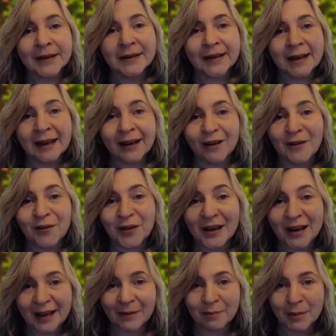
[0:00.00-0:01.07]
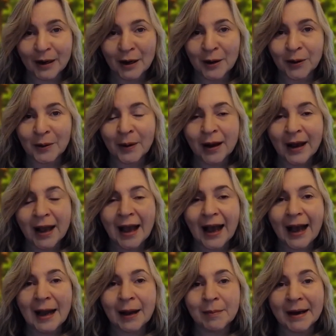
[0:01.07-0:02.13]
click on the link below
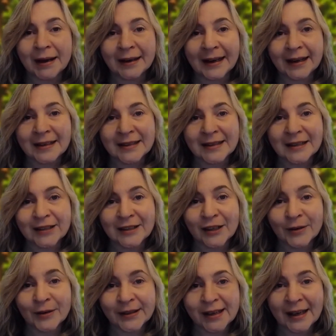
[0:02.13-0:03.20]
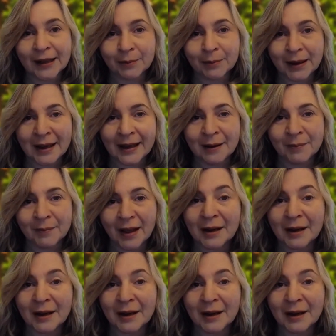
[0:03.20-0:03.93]
and link it into UCLP.